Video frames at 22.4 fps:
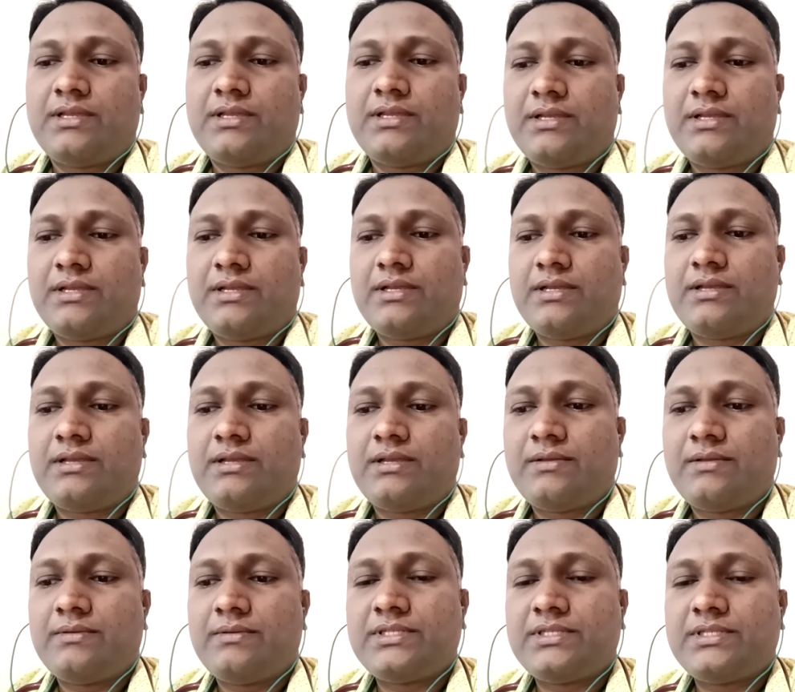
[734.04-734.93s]

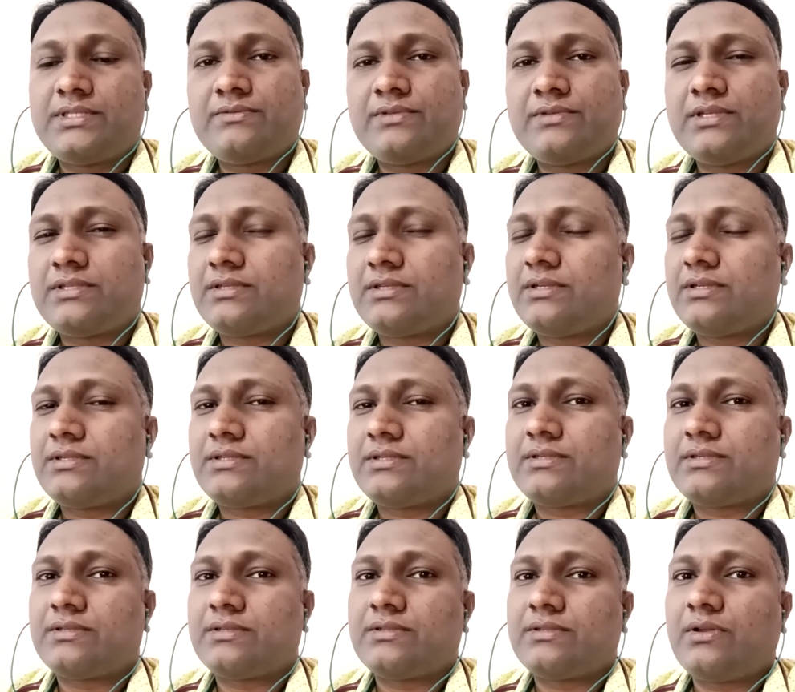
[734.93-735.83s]

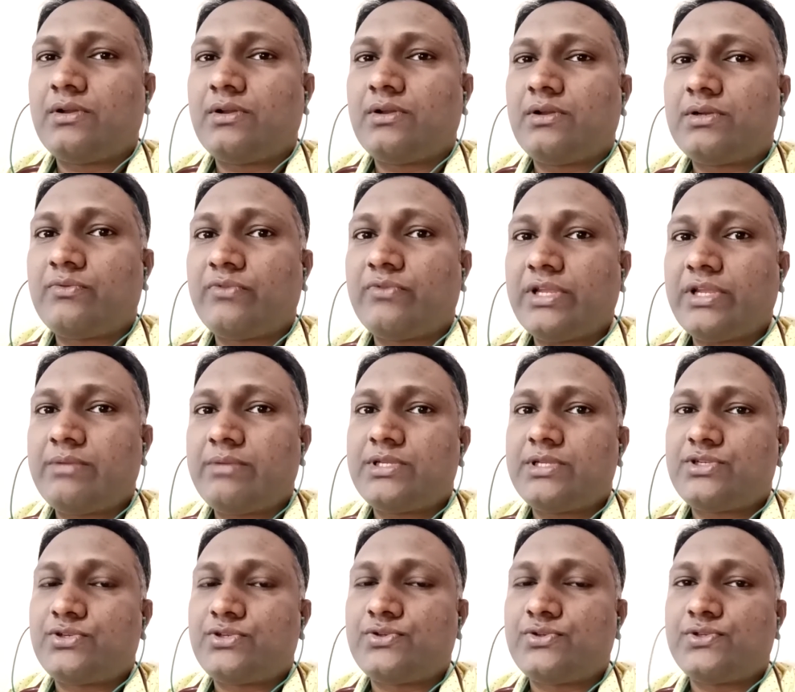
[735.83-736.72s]
It's not very
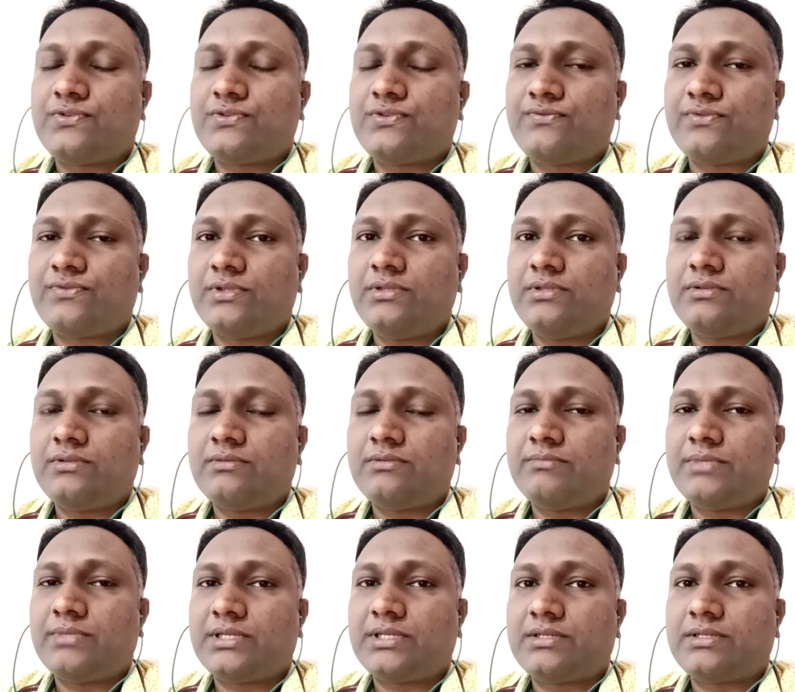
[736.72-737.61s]
much useful,
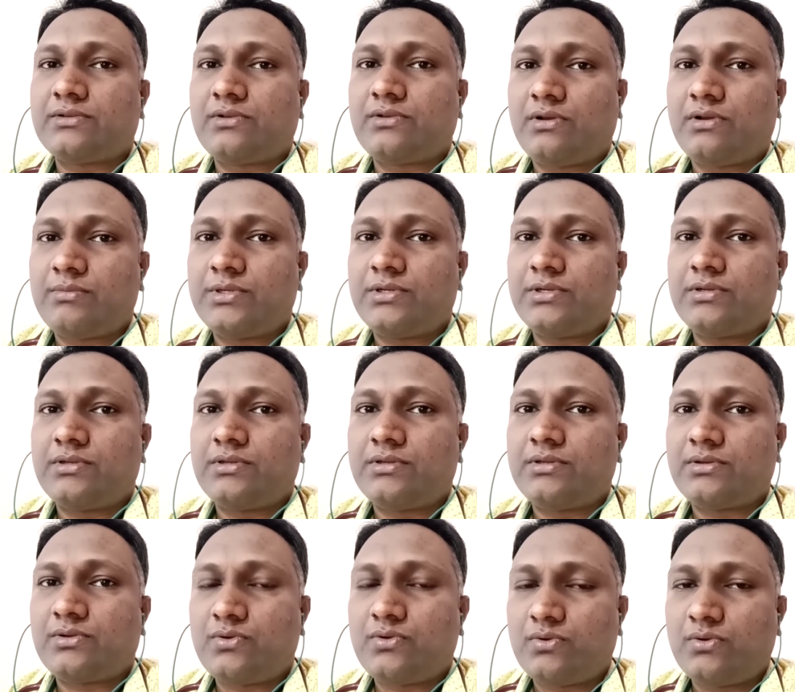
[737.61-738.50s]
but common
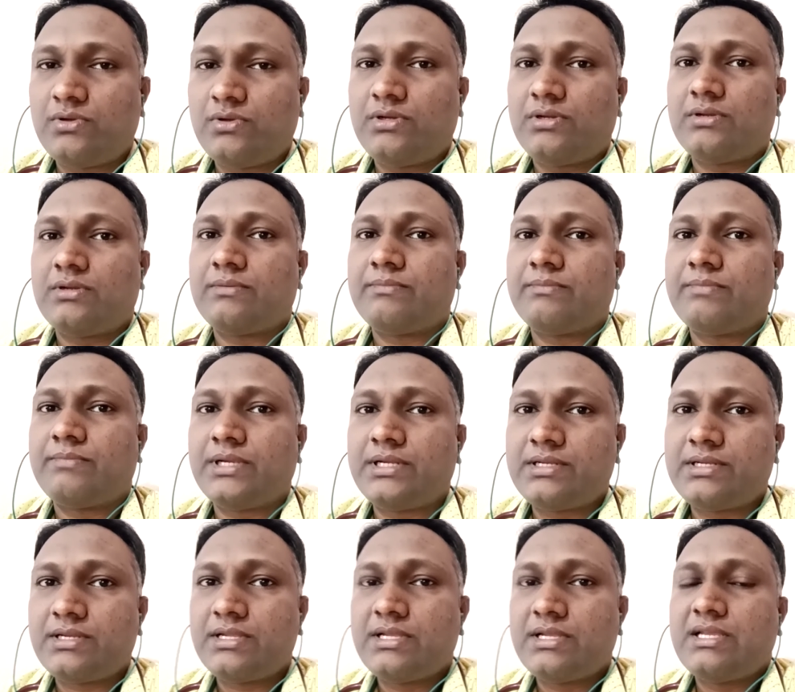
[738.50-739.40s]
cold, but
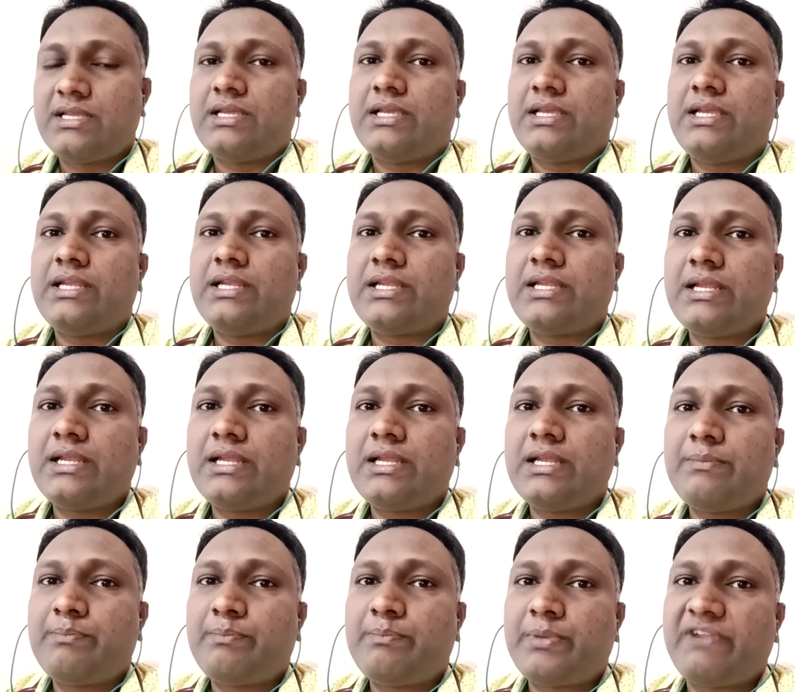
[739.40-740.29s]
it
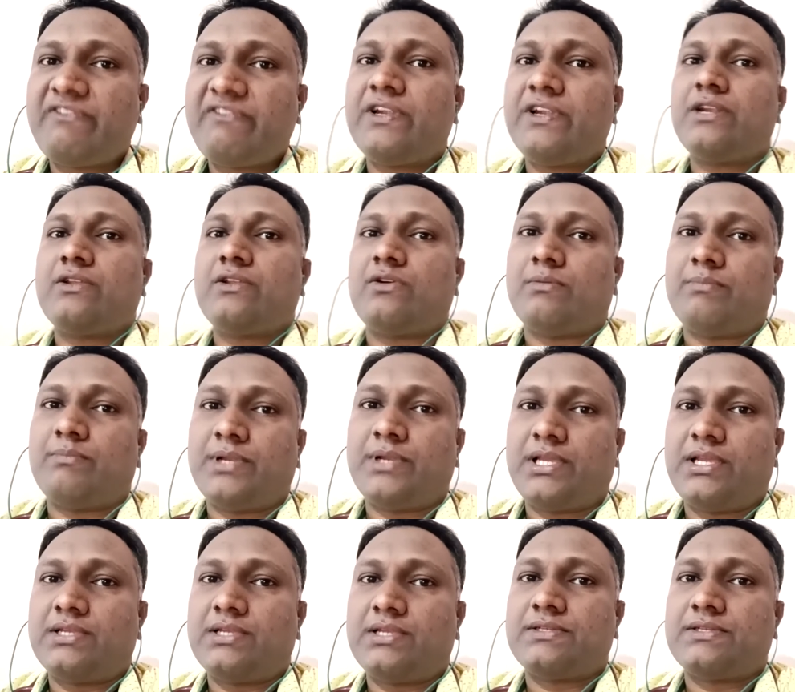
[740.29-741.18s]
can prevent
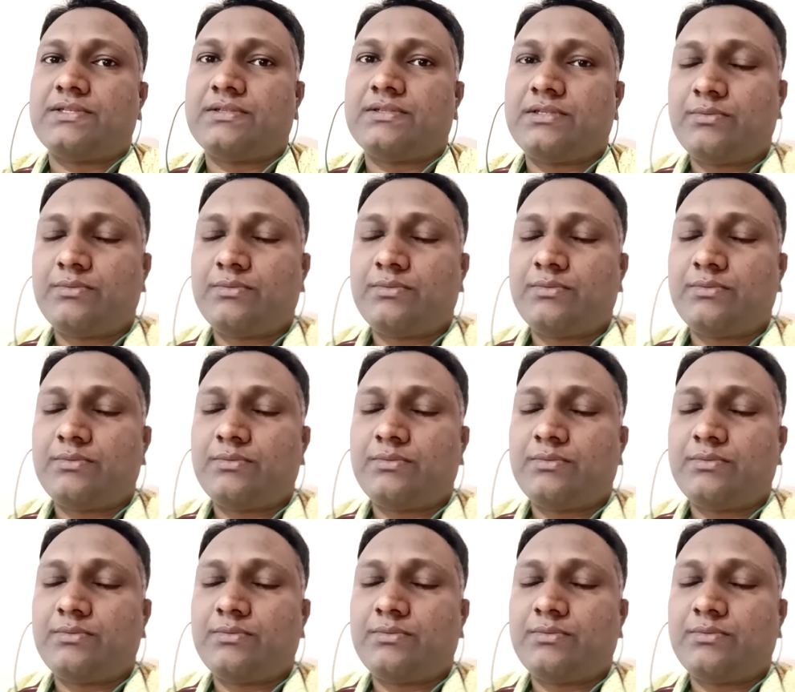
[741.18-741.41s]
complications.